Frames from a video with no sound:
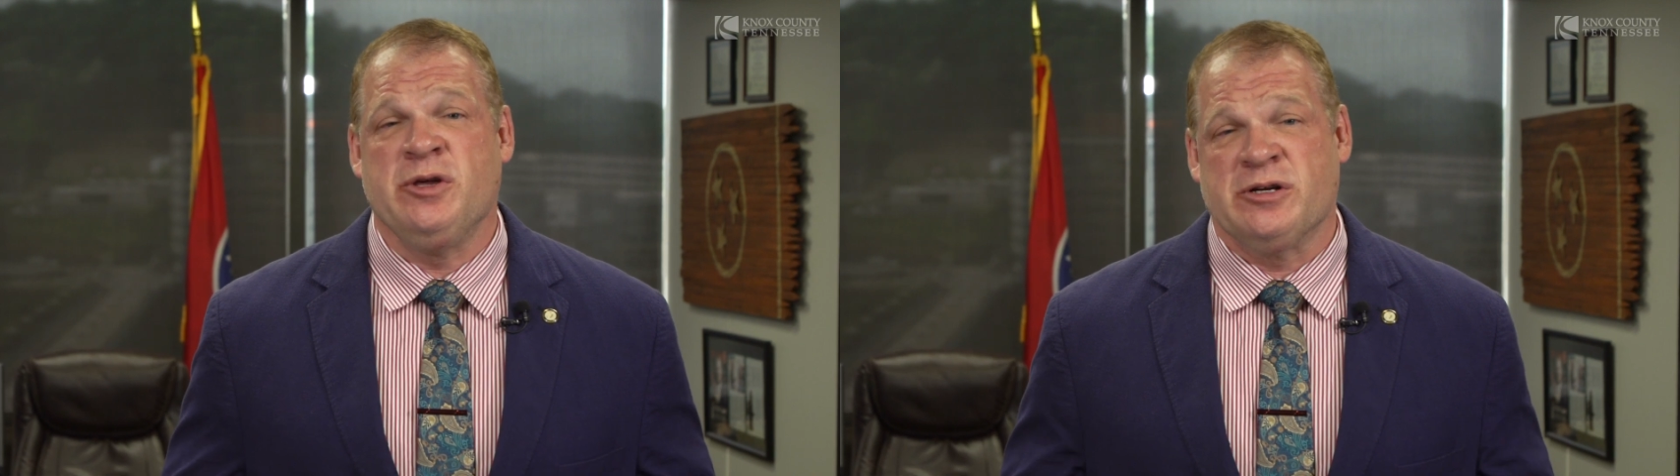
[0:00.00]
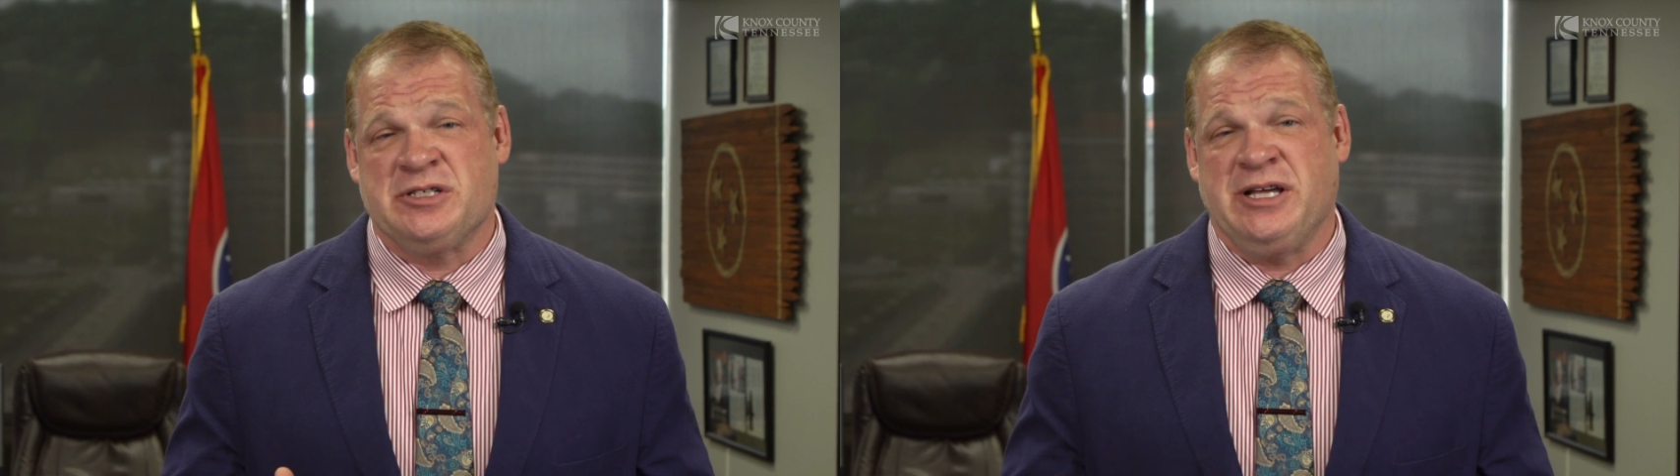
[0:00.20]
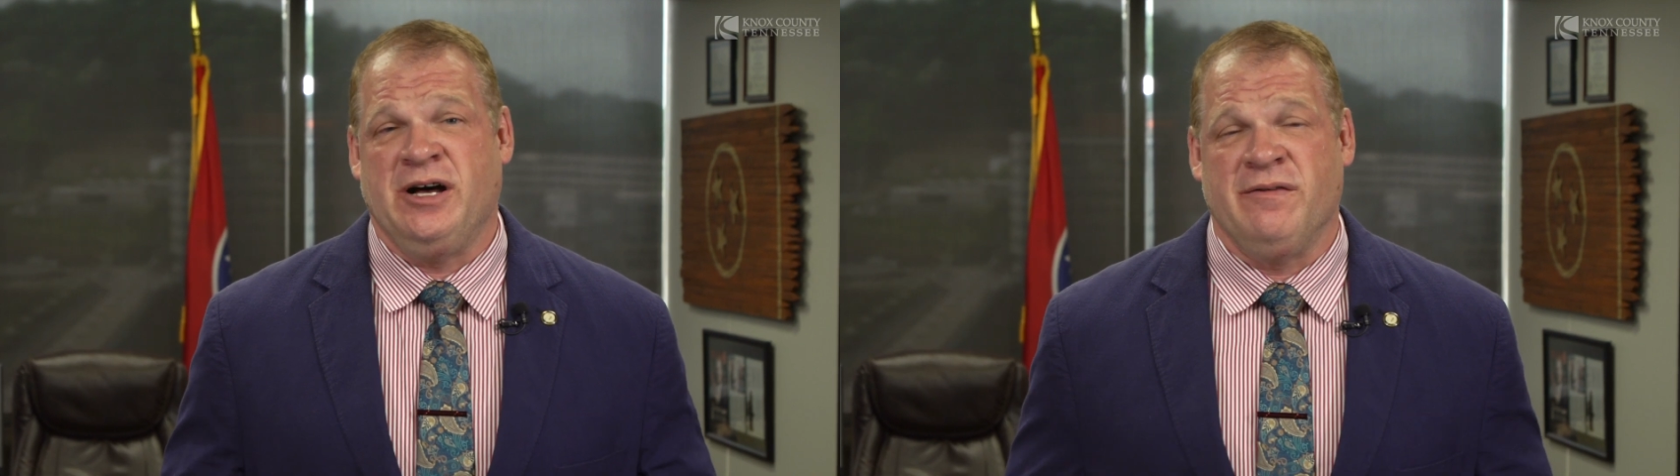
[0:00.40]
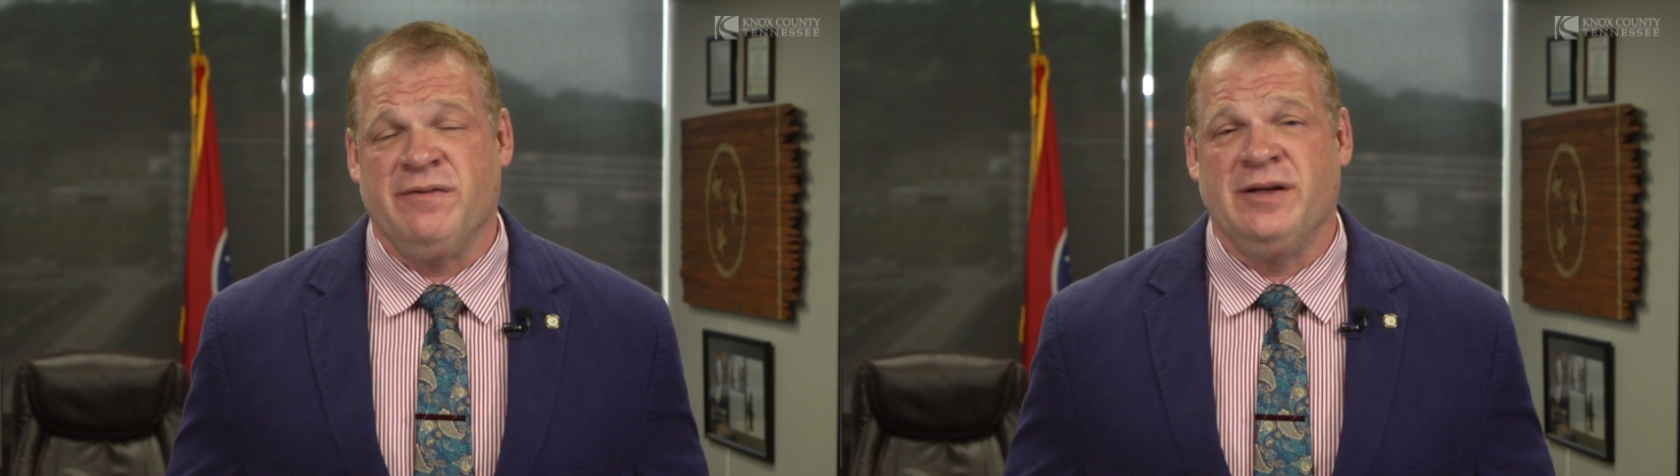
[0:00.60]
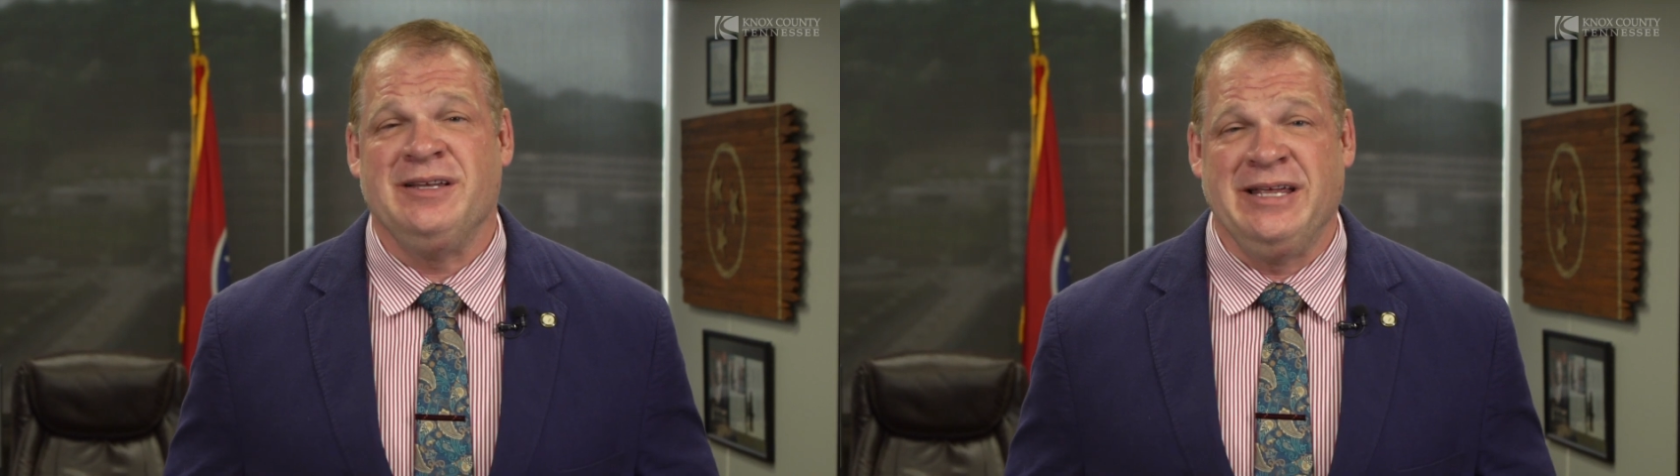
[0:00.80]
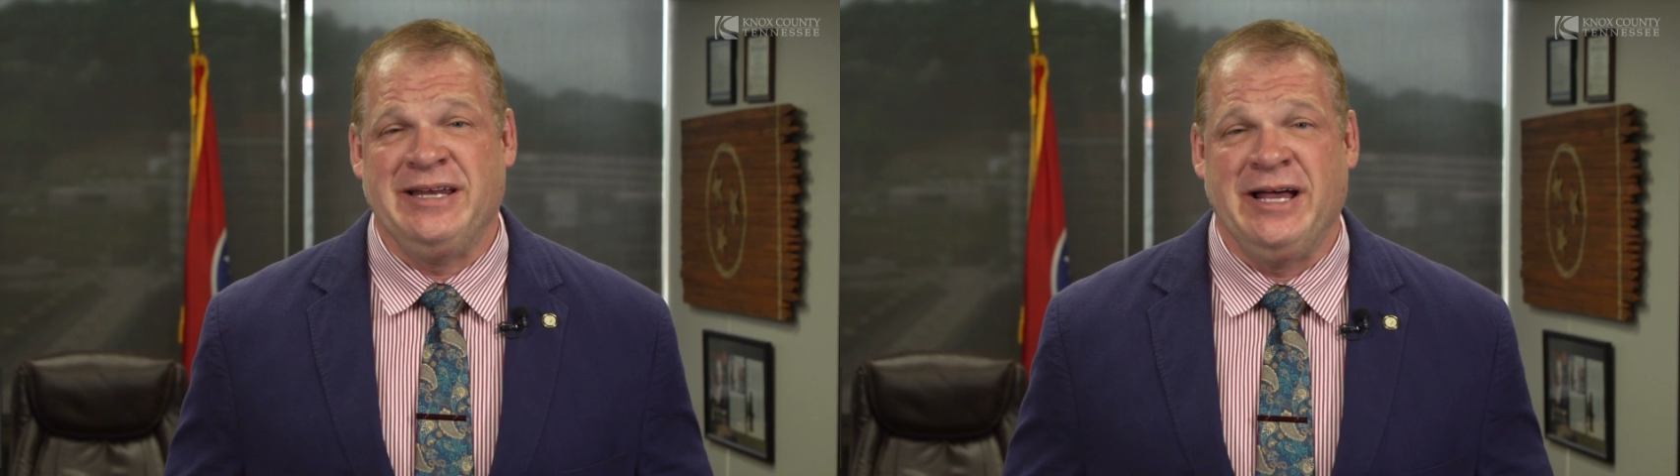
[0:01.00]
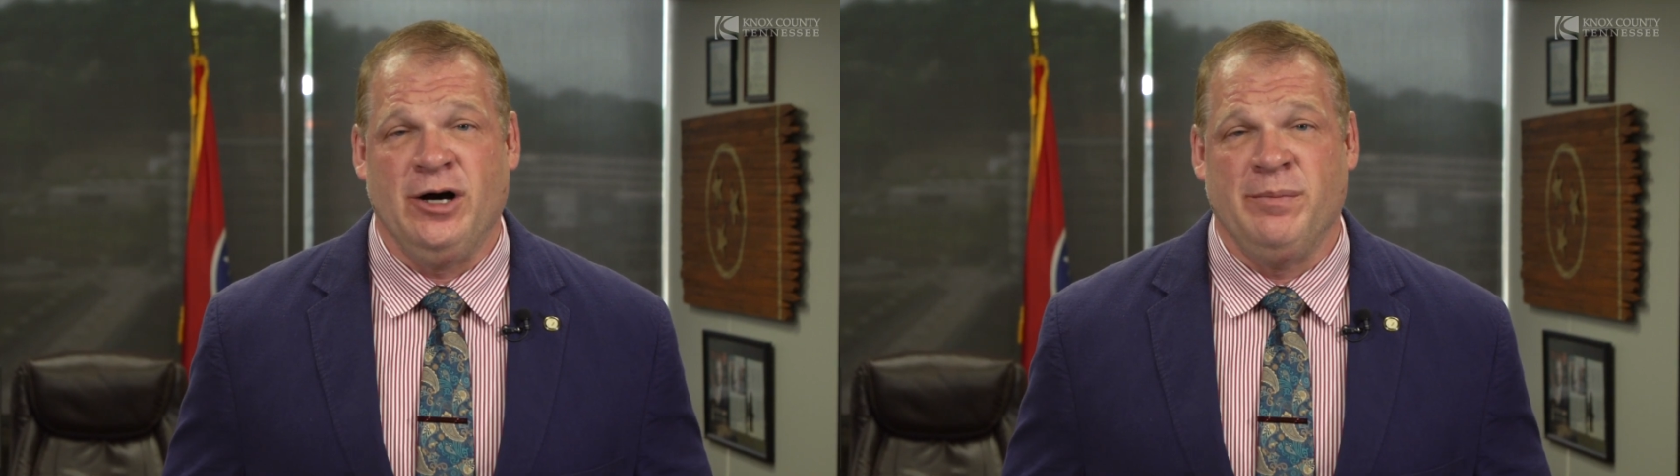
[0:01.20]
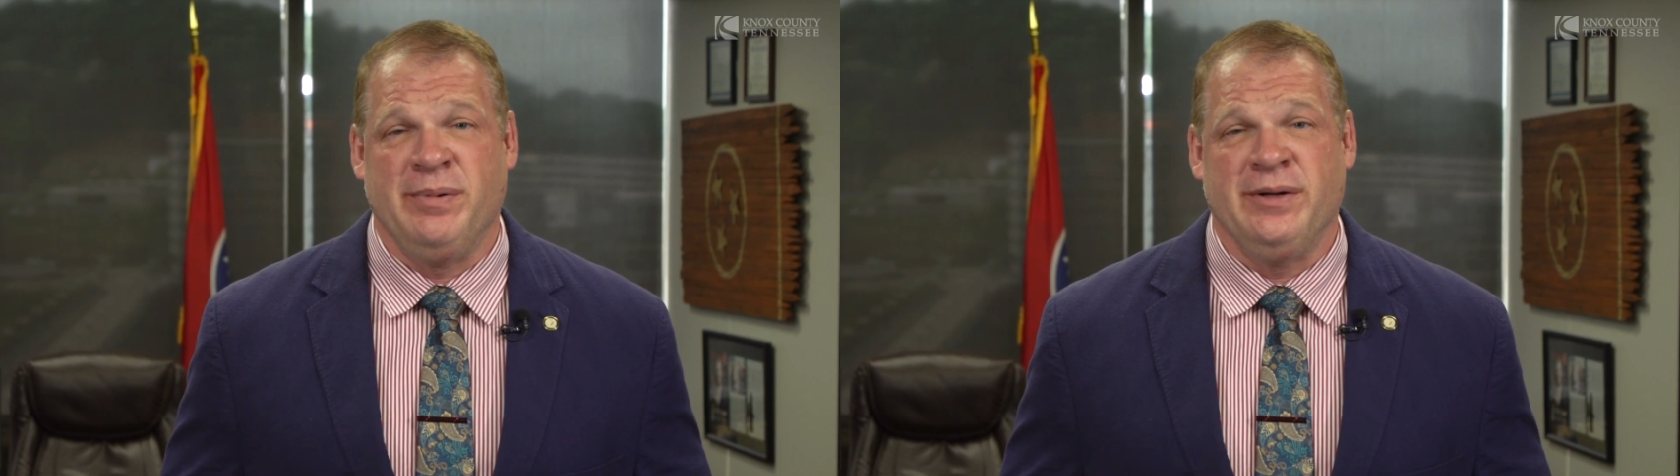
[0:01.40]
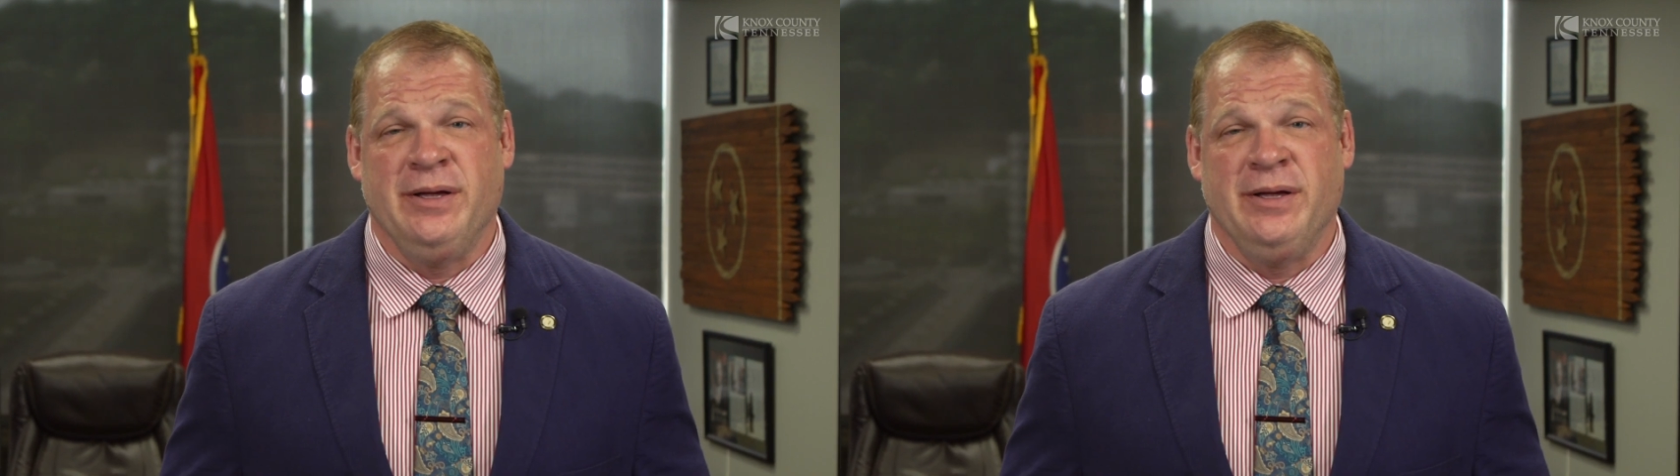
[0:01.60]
yourself need help.